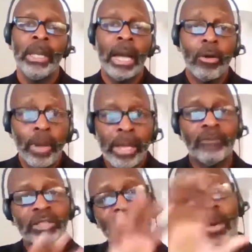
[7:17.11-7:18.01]

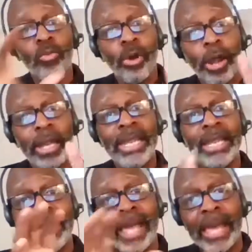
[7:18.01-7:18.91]
However, somewhere
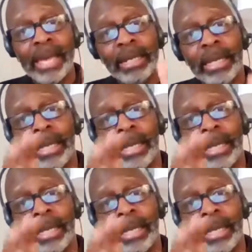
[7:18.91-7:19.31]
in that